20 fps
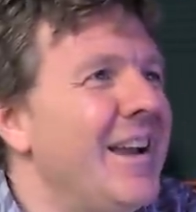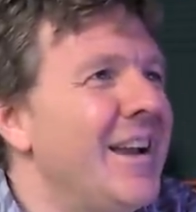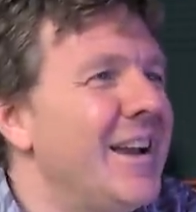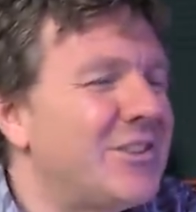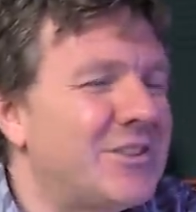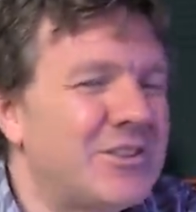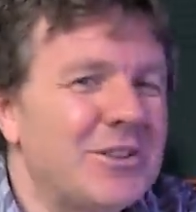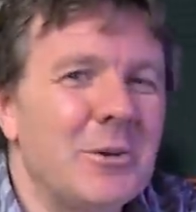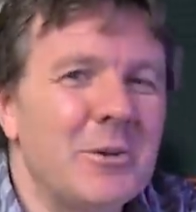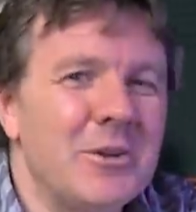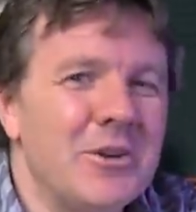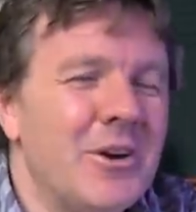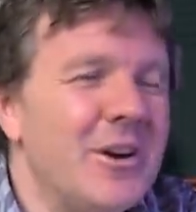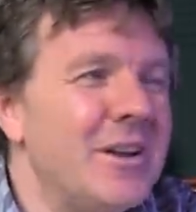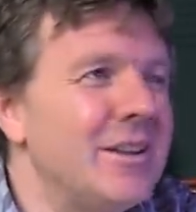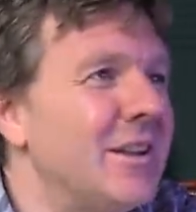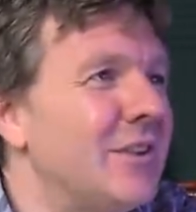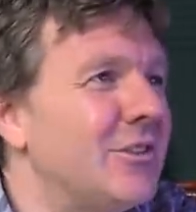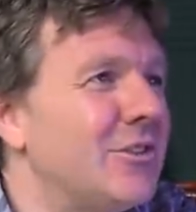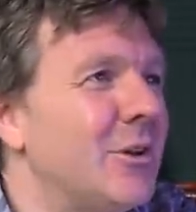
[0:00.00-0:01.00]
It's so
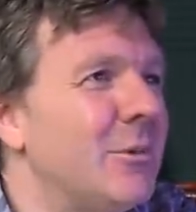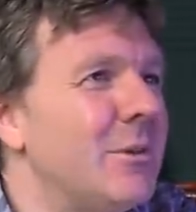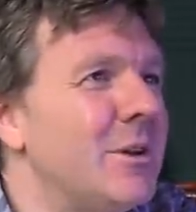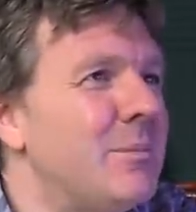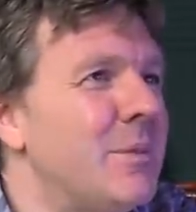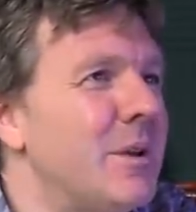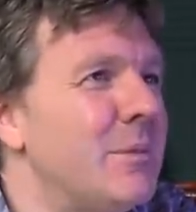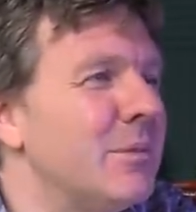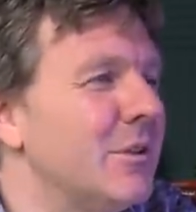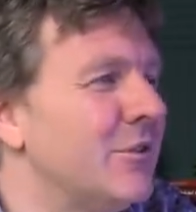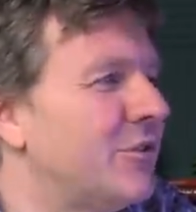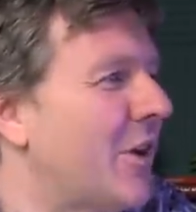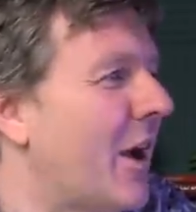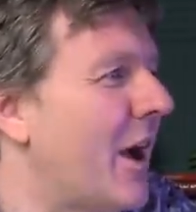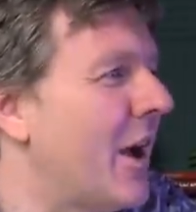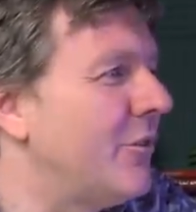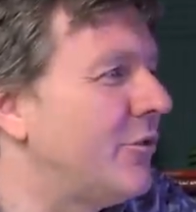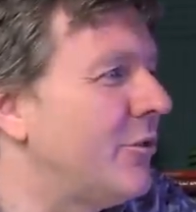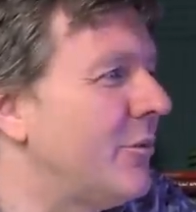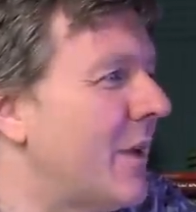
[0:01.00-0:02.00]
annoying that so many people have
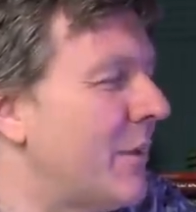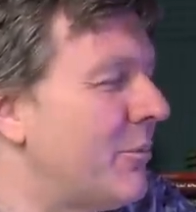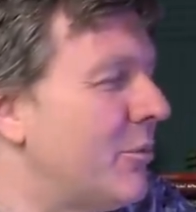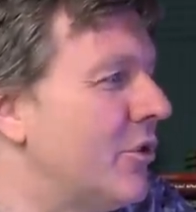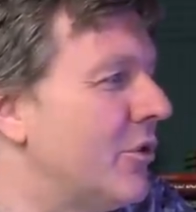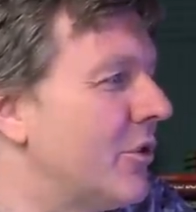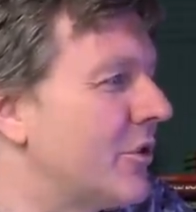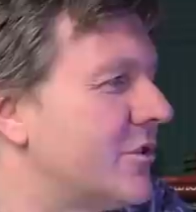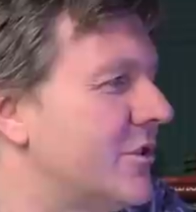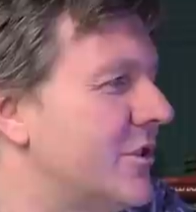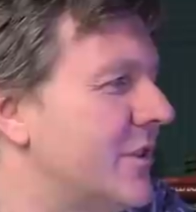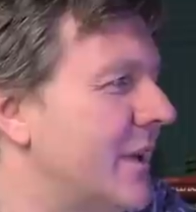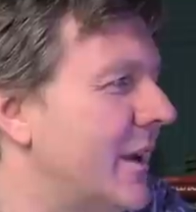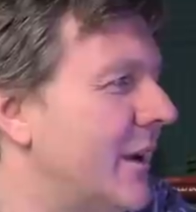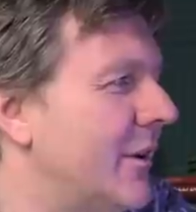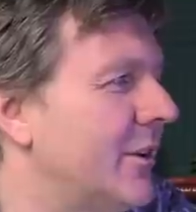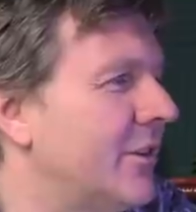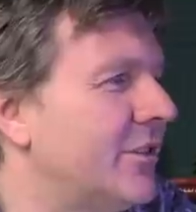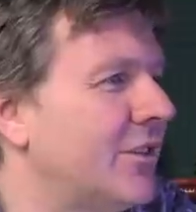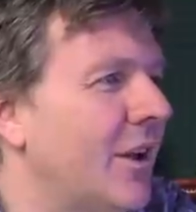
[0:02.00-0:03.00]
died from that production
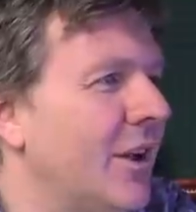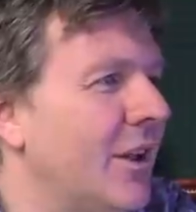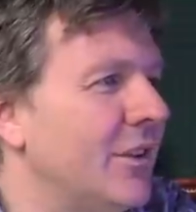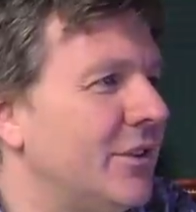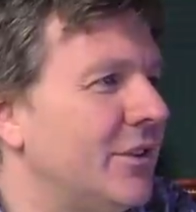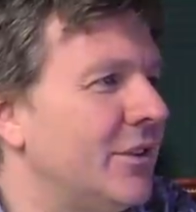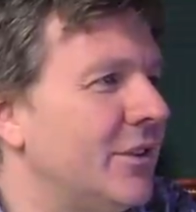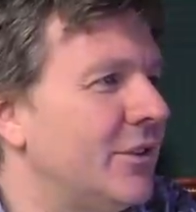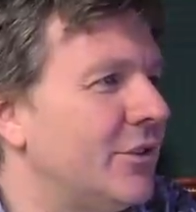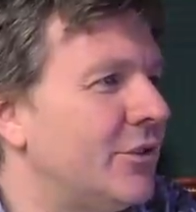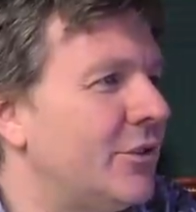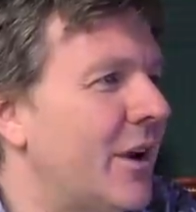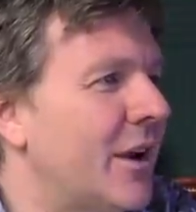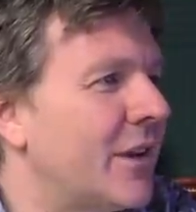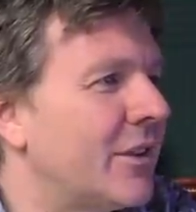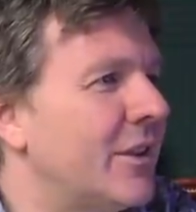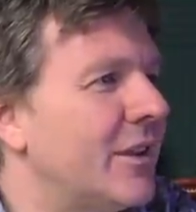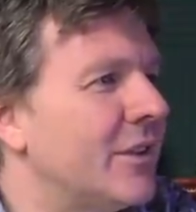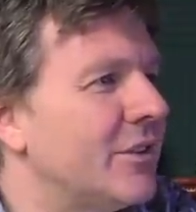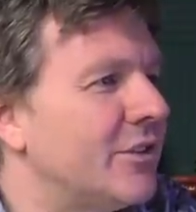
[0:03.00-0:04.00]
now, and it's hard to
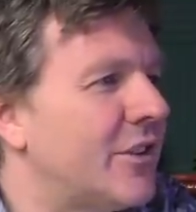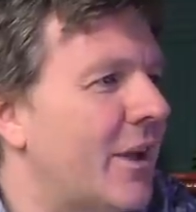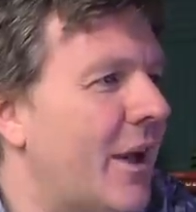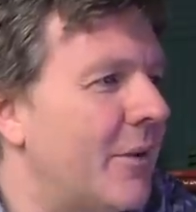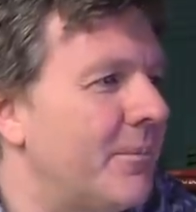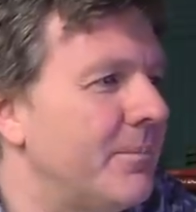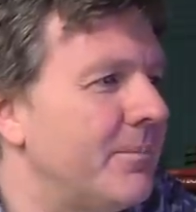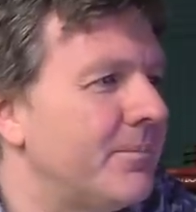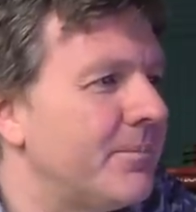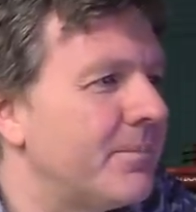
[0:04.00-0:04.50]
track things down.